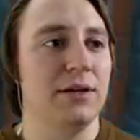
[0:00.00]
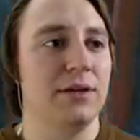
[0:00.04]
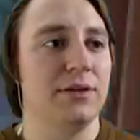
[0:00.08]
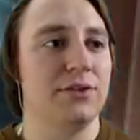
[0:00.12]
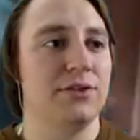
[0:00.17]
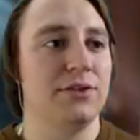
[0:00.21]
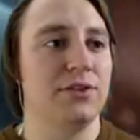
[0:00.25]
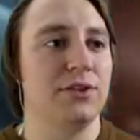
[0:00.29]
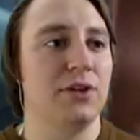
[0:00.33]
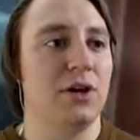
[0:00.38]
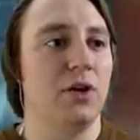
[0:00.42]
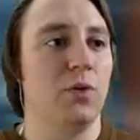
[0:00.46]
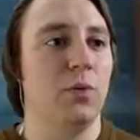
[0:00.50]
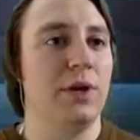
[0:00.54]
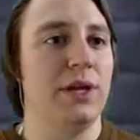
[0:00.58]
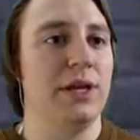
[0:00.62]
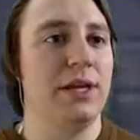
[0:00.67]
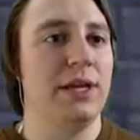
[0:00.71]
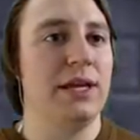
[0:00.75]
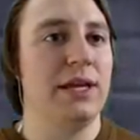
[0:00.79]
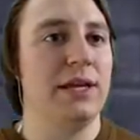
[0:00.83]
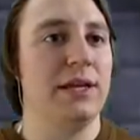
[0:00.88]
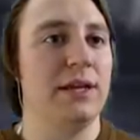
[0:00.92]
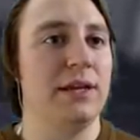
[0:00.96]
That's all we
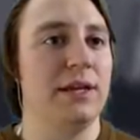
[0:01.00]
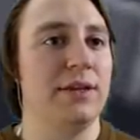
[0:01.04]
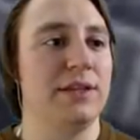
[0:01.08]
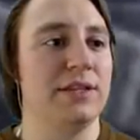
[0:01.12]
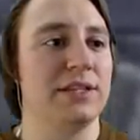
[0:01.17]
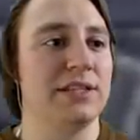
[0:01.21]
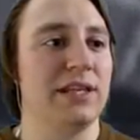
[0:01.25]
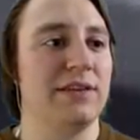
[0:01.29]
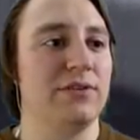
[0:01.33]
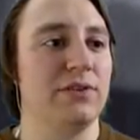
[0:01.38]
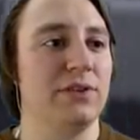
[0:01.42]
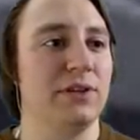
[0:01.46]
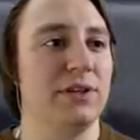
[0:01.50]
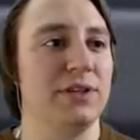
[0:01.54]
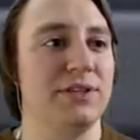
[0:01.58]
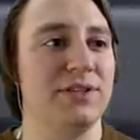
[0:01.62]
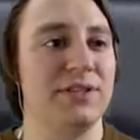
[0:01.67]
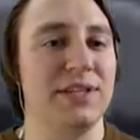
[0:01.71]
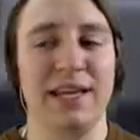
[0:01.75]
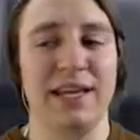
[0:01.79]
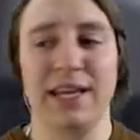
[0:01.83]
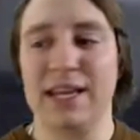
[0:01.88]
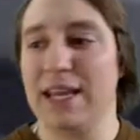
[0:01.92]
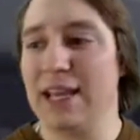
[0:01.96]
need. And this level
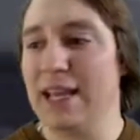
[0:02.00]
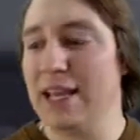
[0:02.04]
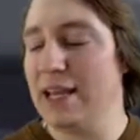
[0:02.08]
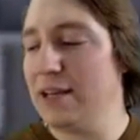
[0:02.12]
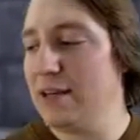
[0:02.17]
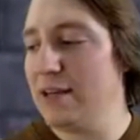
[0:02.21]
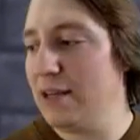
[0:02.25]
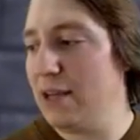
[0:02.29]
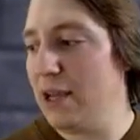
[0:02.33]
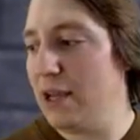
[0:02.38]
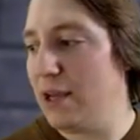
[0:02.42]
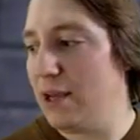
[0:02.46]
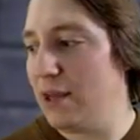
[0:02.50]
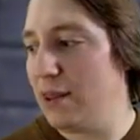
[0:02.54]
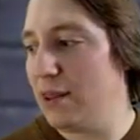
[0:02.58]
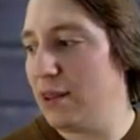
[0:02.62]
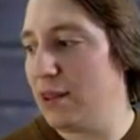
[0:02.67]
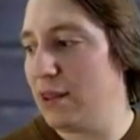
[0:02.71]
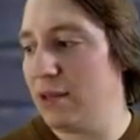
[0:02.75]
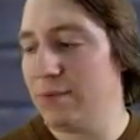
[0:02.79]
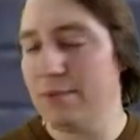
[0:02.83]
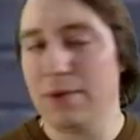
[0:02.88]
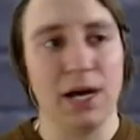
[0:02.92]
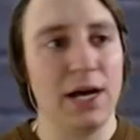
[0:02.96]
is in
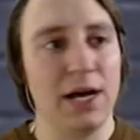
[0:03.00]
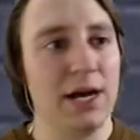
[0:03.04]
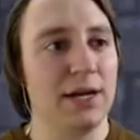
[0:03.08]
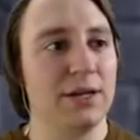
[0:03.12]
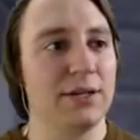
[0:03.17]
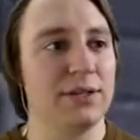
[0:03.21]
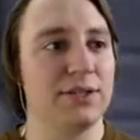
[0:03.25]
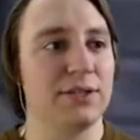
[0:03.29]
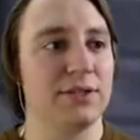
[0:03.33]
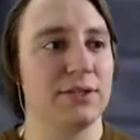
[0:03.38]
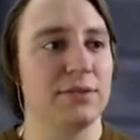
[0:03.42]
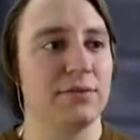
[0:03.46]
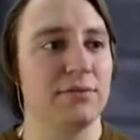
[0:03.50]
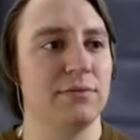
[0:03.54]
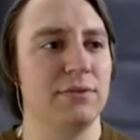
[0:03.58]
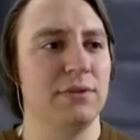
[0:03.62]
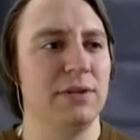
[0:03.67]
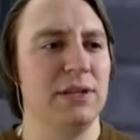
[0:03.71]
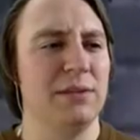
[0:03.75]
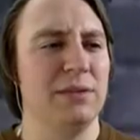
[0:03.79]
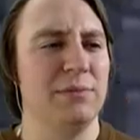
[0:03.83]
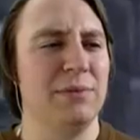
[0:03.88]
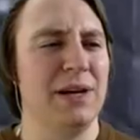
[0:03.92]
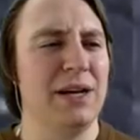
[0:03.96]
the box.
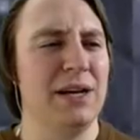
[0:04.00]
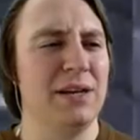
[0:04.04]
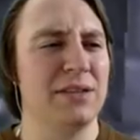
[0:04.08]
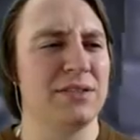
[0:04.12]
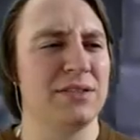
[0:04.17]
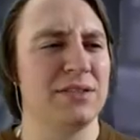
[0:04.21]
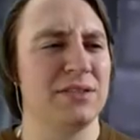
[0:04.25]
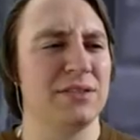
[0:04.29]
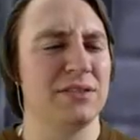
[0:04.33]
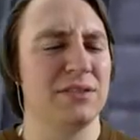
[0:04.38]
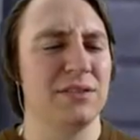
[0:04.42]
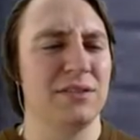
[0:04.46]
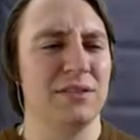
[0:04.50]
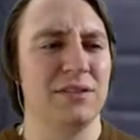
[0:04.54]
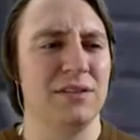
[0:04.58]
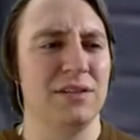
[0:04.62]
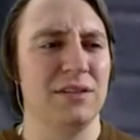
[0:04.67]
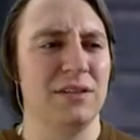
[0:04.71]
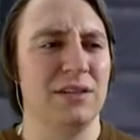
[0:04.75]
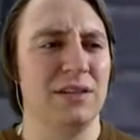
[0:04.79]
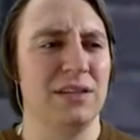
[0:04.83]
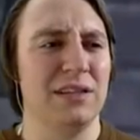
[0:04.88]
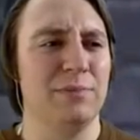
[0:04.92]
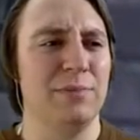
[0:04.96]
In the box?
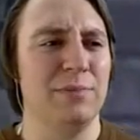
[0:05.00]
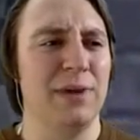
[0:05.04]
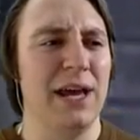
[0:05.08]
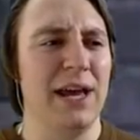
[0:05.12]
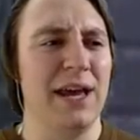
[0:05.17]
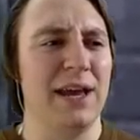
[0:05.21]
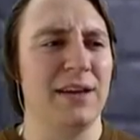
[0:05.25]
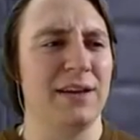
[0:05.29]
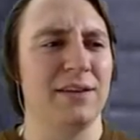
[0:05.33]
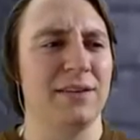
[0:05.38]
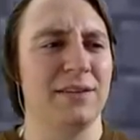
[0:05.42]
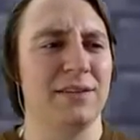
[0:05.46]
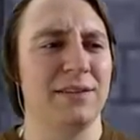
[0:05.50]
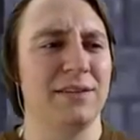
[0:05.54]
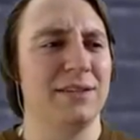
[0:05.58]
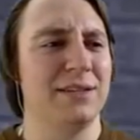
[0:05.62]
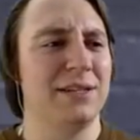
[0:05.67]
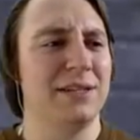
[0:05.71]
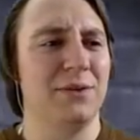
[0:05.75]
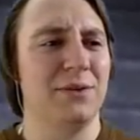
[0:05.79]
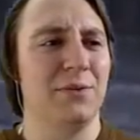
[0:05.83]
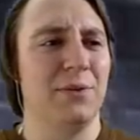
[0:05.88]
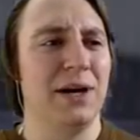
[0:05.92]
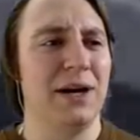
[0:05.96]
In the bag.
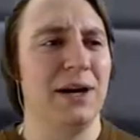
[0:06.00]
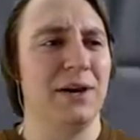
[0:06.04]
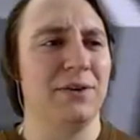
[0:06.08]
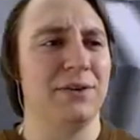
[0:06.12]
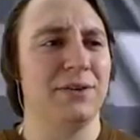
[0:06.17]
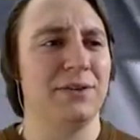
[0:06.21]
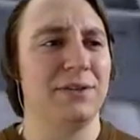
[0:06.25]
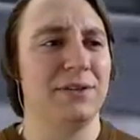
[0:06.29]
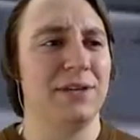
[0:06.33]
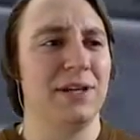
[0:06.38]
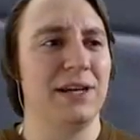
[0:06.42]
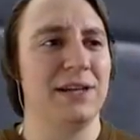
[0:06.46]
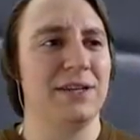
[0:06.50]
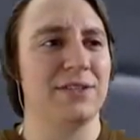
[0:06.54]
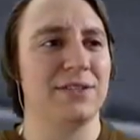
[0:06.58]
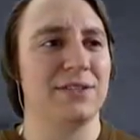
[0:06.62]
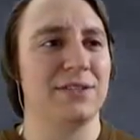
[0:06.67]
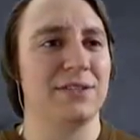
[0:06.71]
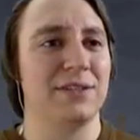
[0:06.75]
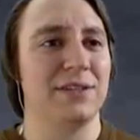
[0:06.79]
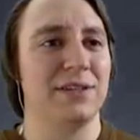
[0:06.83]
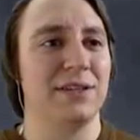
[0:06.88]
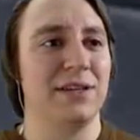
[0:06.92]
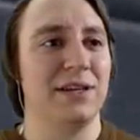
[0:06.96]
Wow, nice.
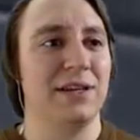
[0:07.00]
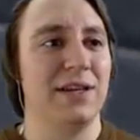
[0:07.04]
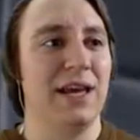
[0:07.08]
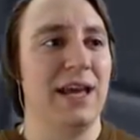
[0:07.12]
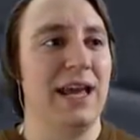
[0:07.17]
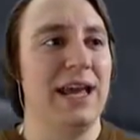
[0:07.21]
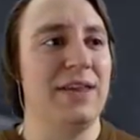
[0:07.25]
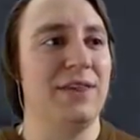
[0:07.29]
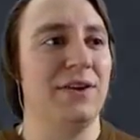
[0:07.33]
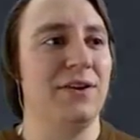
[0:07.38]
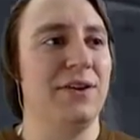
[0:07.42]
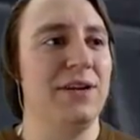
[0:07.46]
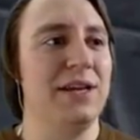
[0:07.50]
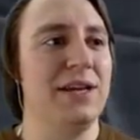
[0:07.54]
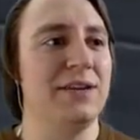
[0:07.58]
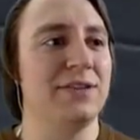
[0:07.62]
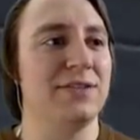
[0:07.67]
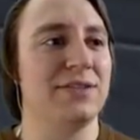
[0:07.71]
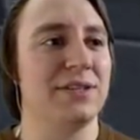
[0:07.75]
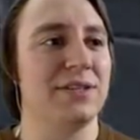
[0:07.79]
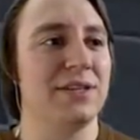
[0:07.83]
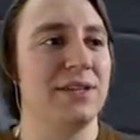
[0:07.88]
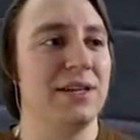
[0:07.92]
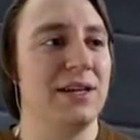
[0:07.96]
Hey, there he
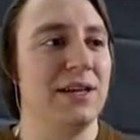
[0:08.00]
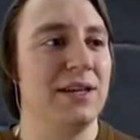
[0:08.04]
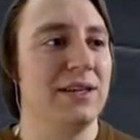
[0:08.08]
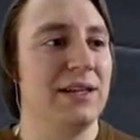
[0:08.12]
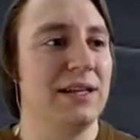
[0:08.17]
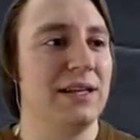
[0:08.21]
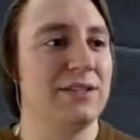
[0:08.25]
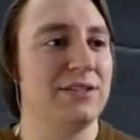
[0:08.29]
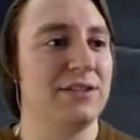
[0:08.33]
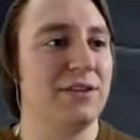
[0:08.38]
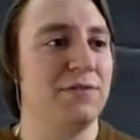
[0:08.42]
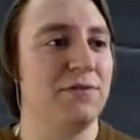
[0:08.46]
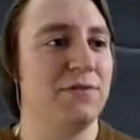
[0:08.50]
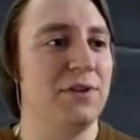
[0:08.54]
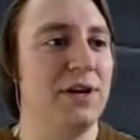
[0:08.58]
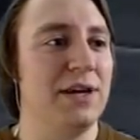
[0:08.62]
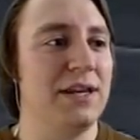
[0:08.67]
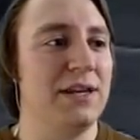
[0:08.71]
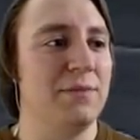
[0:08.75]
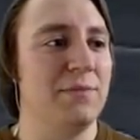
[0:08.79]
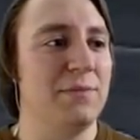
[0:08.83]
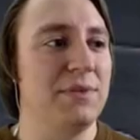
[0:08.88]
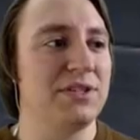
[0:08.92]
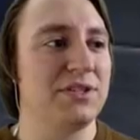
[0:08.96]
is. That's our
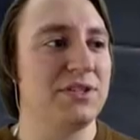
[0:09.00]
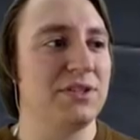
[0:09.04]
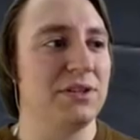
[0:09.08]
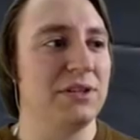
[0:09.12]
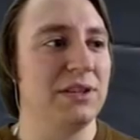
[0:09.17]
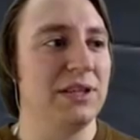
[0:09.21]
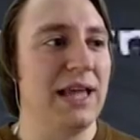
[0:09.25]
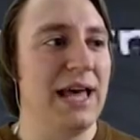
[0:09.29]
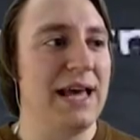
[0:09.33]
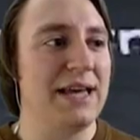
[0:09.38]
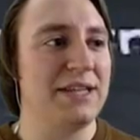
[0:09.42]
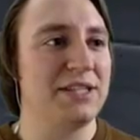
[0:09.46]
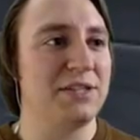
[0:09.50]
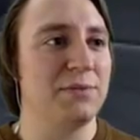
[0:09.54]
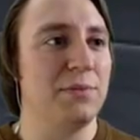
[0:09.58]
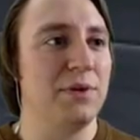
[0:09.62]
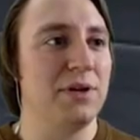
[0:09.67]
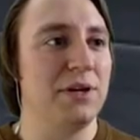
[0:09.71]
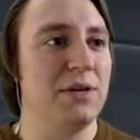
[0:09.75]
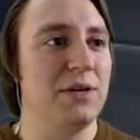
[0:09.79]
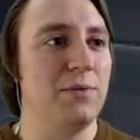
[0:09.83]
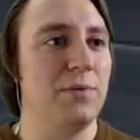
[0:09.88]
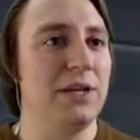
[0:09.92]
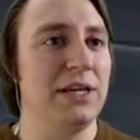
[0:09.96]
friend, Mr. Last
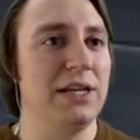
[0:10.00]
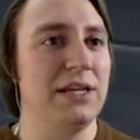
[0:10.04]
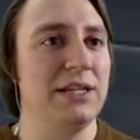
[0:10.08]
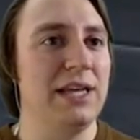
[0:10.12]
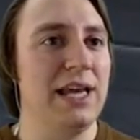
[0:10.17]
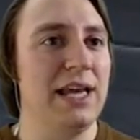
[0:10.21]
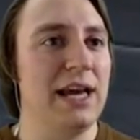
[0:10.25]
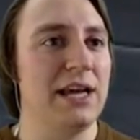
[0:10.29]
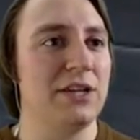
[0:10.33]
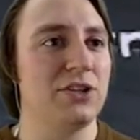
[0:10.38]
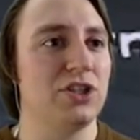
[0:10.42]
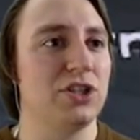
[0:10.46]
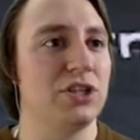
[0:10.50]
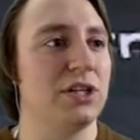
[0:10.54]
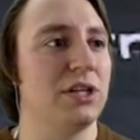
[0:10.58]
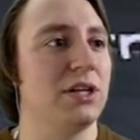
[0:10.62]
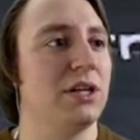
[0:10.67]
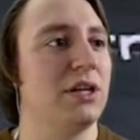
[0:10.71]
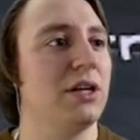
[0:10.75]
Monkey we need to catch.